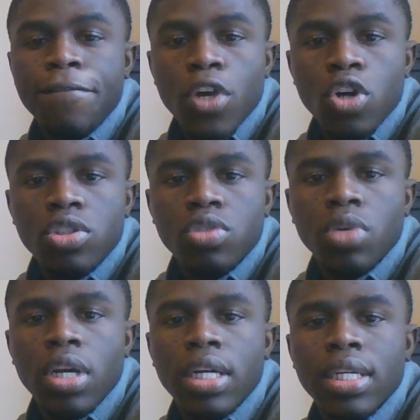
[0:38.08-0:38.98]
first
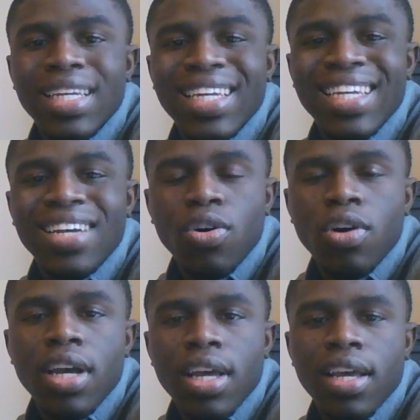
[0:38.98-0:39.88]
we're going to
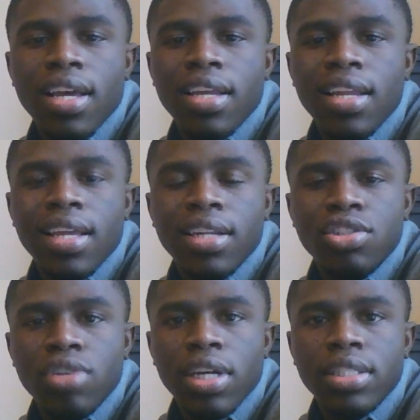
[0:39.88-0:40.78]
go ahead and
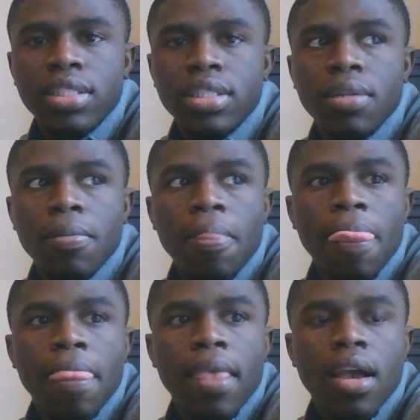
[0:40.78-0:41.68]
address
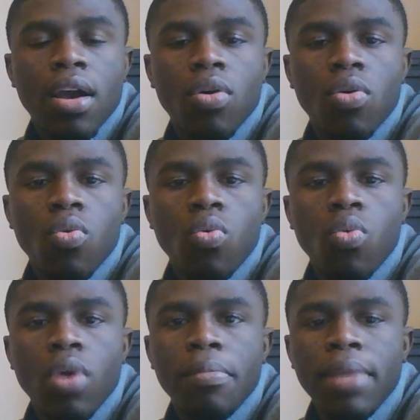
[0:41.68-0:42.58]

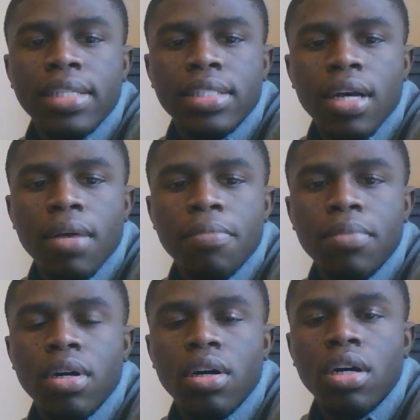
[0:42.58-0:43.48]
what makes up
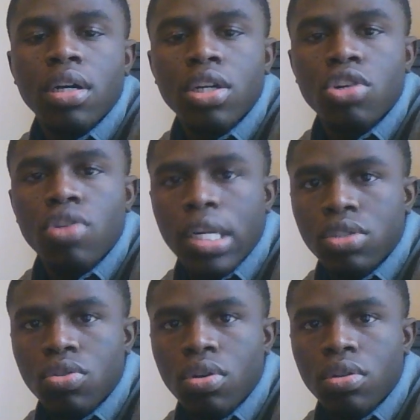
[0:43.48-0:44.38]
a good credit
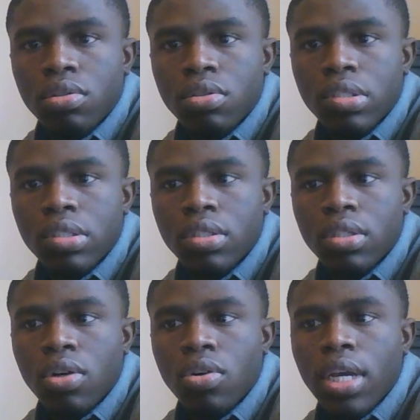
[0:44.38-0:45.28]
score.
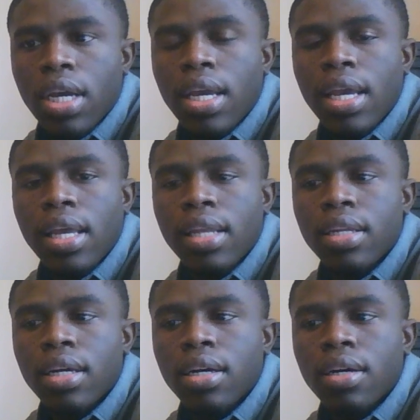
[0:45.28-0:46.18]
Okay.
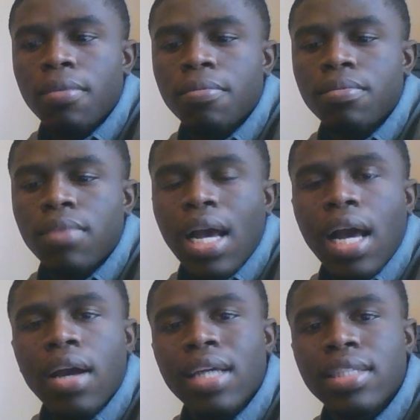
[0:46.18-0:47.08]
And
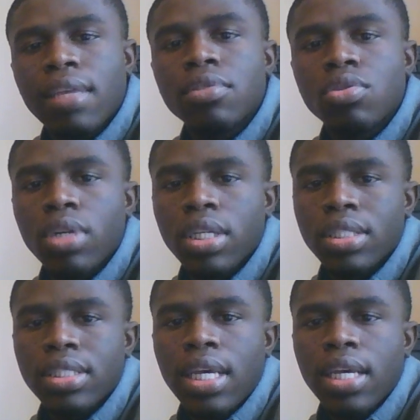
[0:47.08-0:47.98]
how that 720
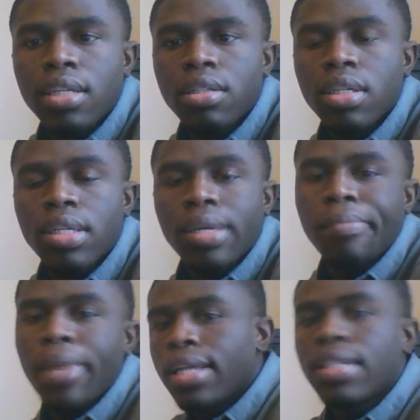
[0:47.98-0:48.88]
is
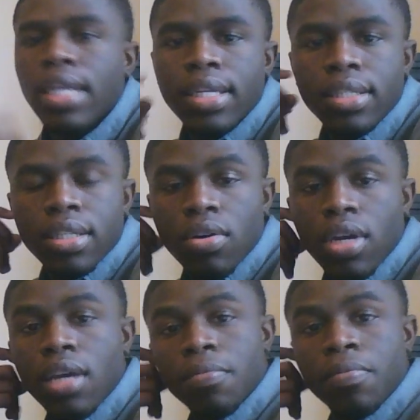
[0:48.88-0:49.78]
maintained.
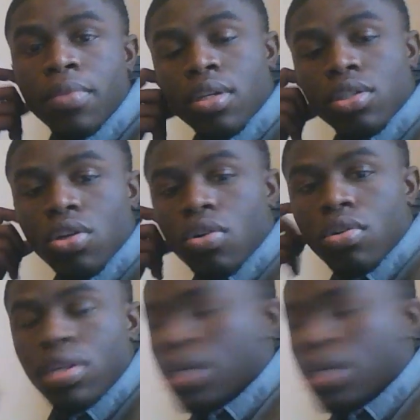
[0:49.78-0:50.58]
Okay. So